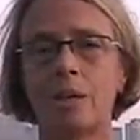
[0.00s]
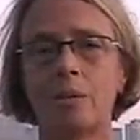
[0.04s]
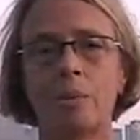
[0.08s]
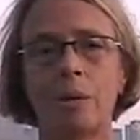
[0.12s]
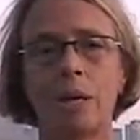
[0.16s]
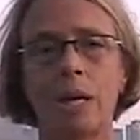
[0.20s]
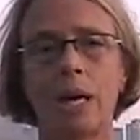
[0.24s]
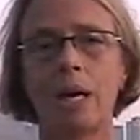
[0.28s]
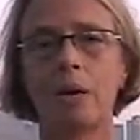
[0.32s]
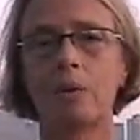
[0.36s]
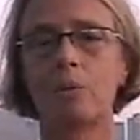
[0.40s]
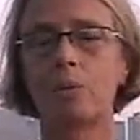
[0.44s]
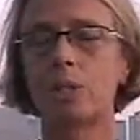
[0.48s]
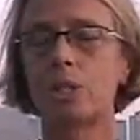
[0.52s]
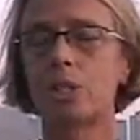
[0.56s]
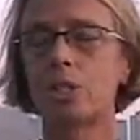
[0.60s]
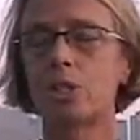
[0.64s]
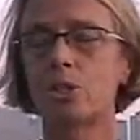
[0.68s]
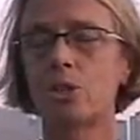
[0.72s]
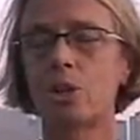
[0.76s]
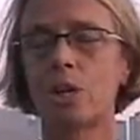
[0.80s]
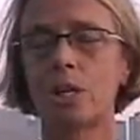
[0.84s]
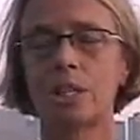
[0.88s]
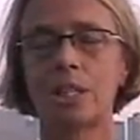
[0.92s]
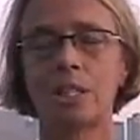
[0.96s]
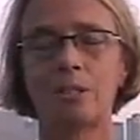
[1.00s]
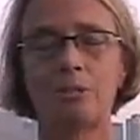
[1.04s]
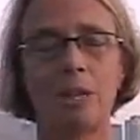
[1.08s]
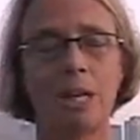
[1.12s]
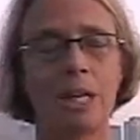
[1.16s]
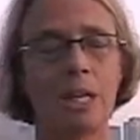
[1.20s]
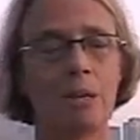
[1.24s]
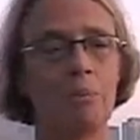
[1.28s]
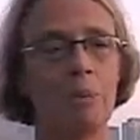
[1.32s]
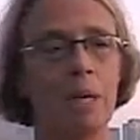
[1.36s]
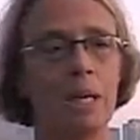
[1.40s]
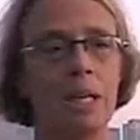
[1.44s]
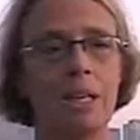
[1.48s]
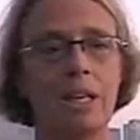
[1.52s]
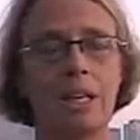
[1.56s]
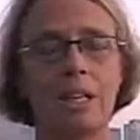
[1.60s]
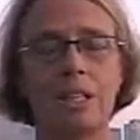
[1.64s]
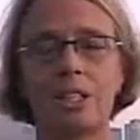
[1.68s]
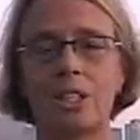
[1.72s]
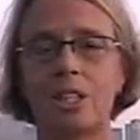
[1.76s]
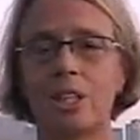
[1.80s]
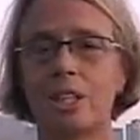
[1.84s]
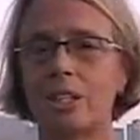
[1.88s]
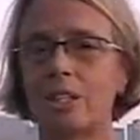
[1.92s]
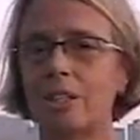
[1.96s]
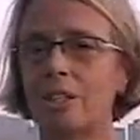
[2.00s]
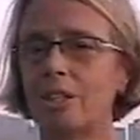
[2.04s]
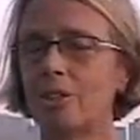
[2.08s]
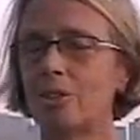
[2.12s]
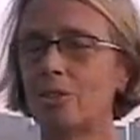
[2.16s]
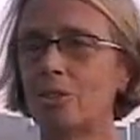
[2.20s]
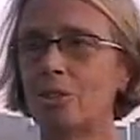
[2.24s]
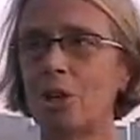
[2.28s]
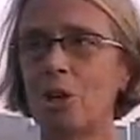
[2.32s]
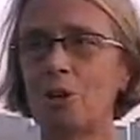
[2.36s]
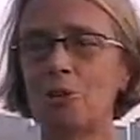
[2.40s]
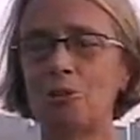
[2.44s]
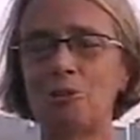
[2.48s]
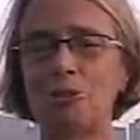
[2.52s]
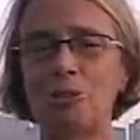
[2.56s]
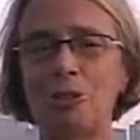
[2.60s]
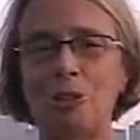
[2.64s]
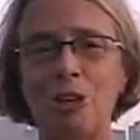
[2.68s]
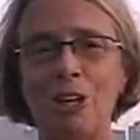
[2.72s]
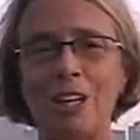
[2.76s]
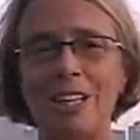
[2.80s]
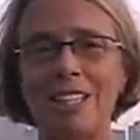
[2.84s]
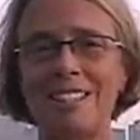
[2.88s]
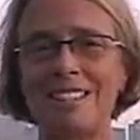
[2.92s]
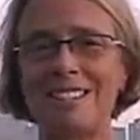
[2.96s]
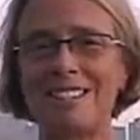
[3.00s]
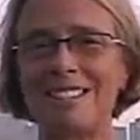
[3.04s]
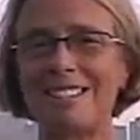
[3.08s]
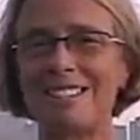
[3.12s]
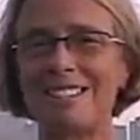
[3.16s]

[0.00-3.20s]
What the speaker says: But I would strongly recommend it. Go for it.